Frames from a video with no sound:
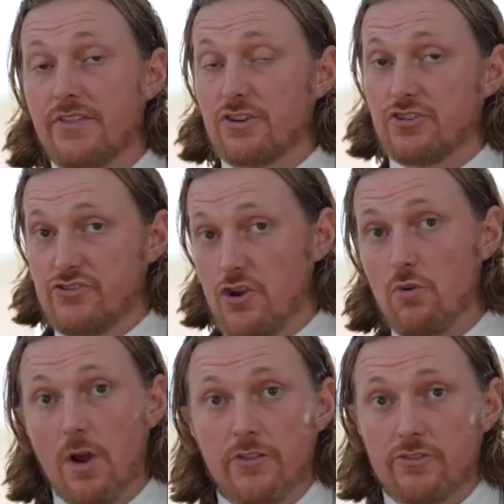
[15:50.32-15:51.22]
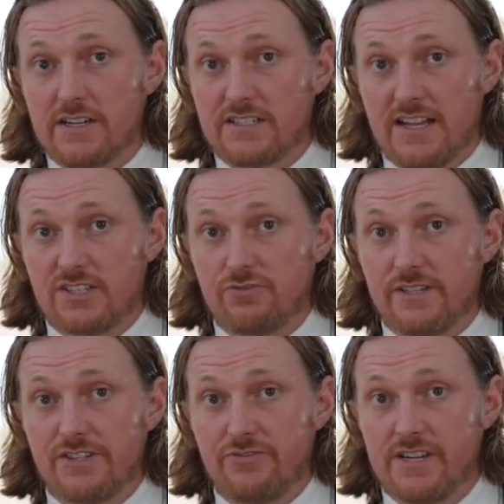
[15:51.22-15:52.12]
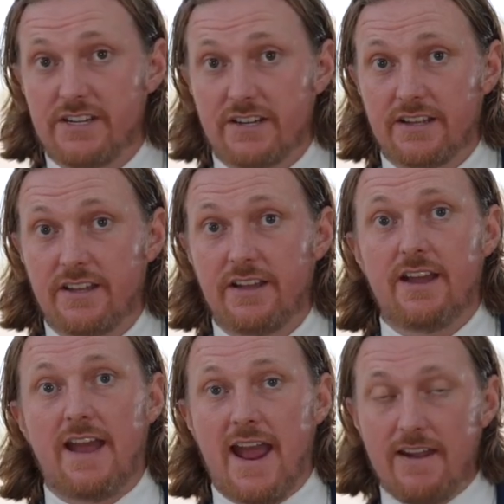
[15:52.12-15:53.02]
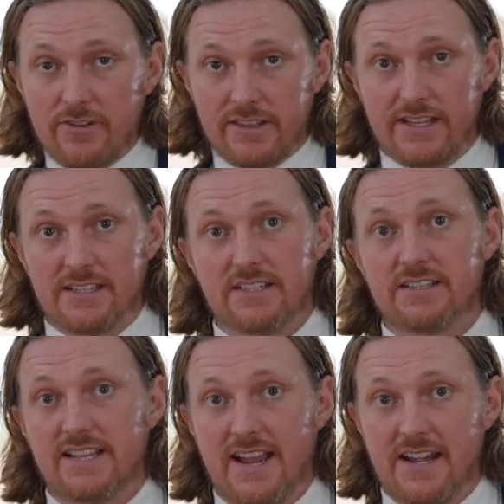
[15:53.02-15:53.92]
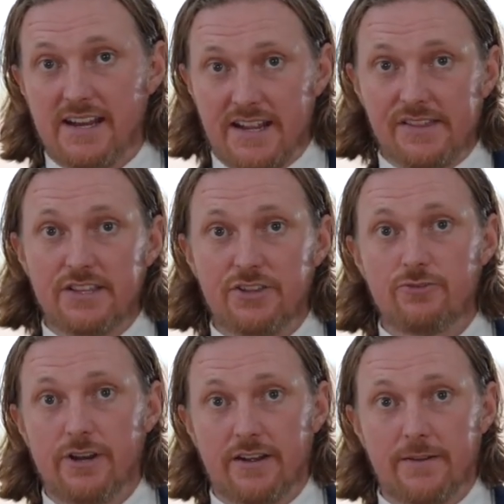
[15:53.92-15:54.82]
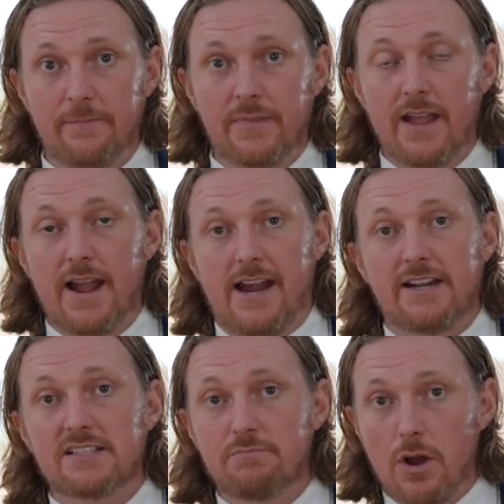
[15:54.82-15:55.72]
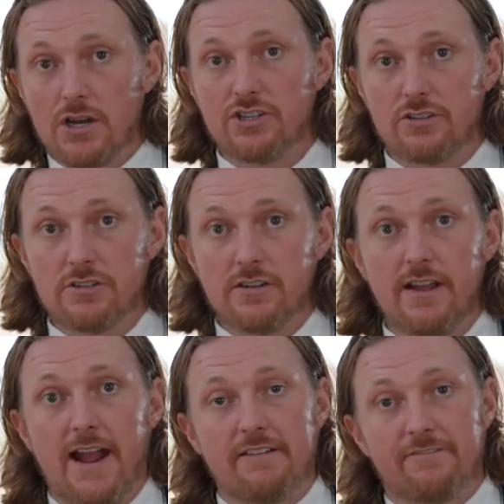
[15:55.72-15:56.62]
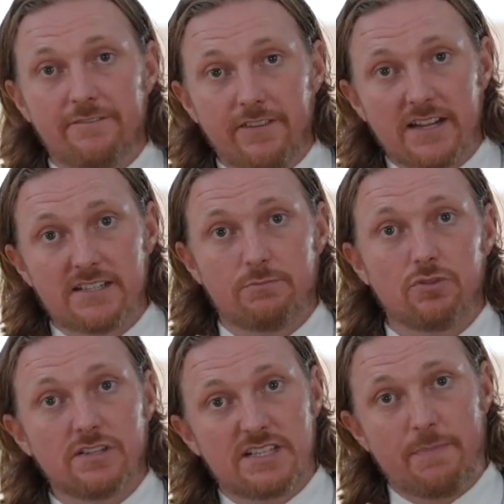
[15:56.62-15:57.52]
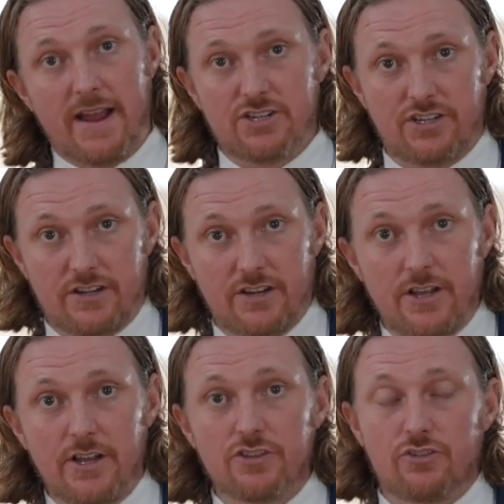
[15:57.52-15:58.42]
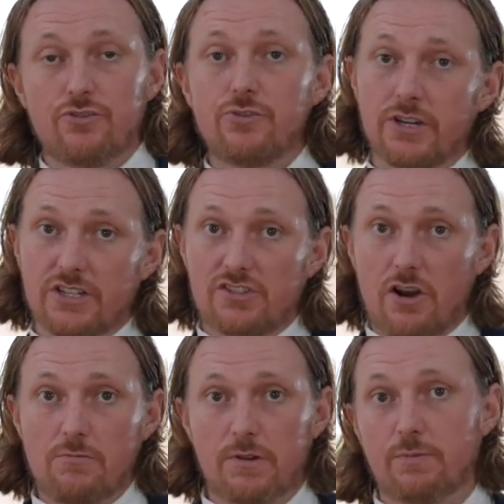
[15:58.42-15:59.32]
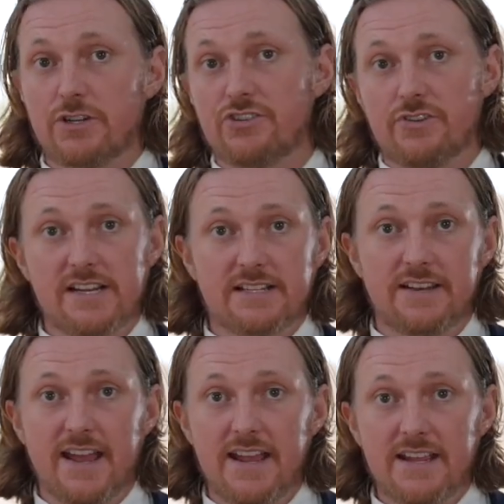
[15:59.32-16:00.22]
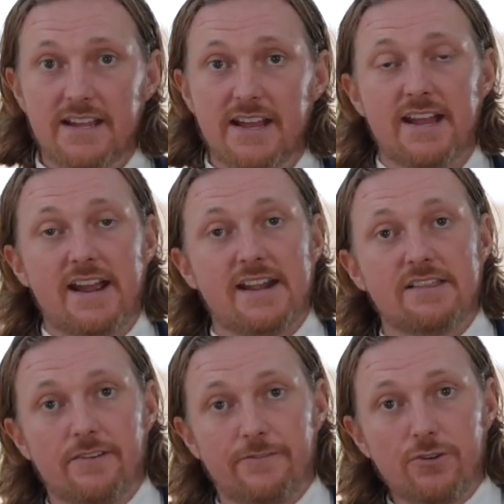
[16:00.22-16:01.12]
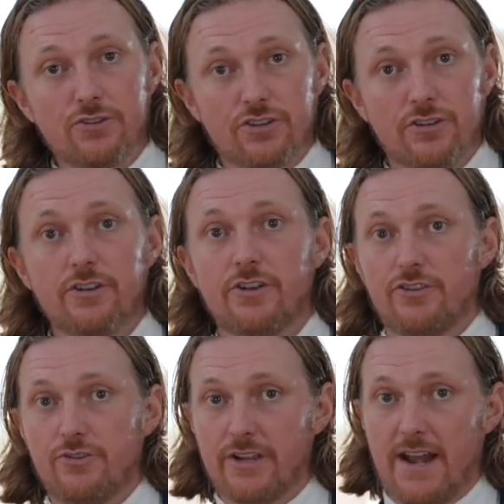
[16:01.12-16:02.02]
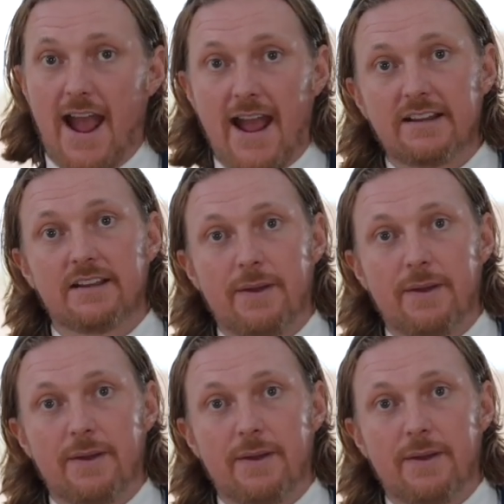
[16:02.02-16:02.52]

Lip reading: There's no other accessories you need. Everything is contained in the unit, and it's modular and flexible expansion. So you can start with what you need today, and in the future, you can add